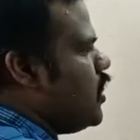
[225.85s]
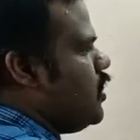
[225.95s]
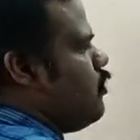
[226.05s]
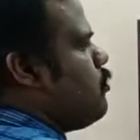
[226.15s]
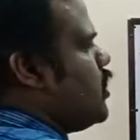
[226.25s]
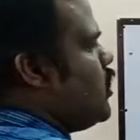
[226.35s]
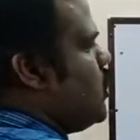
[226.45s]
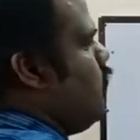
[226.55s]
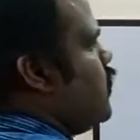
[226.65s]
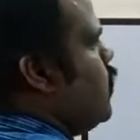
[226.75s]
Now I am
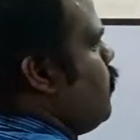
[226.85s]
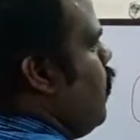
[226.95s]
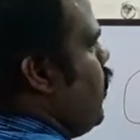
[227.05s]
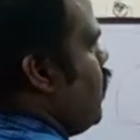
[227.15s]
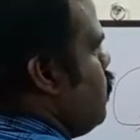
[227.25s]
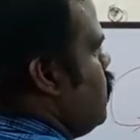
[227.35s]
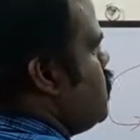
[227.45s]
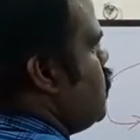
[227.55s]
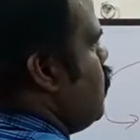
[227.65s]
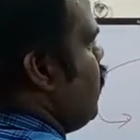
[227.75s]
retrieving the product.
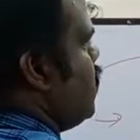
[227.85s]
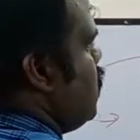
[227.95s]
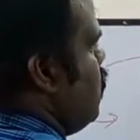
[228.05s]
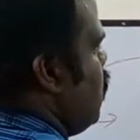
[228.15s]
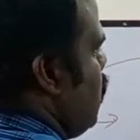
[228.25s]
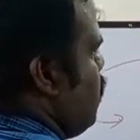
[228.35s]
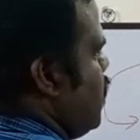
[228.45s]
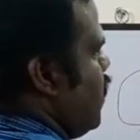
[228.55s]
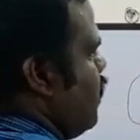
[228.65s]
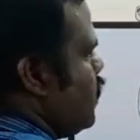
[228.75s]
105012, I am
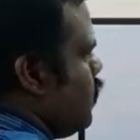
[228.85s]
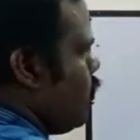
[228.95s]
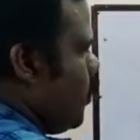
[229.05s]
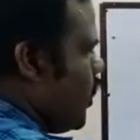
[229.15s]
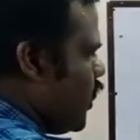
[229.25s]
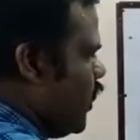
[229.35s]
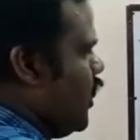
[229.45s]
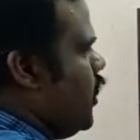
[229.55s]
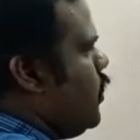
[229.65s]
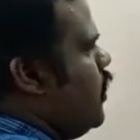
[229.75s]
retrieving the product
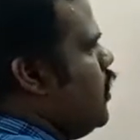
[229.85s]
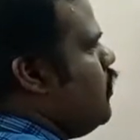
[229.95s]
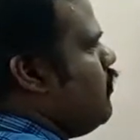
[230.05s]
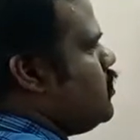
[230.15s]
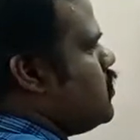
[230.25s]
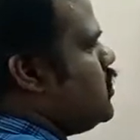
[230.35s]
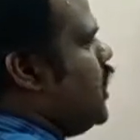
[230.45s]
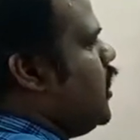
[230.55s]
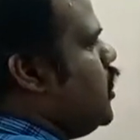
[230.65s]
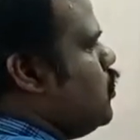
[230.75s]
A, which was
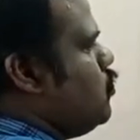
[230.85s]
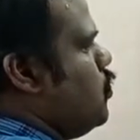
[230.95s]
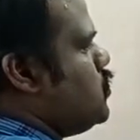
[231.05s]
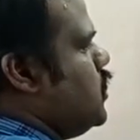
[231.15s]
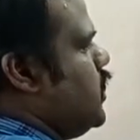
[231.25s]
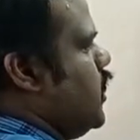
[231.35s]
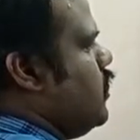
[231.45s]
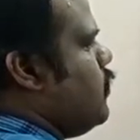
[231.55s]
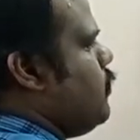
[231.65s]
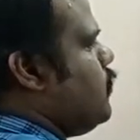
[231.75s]
done in 2010.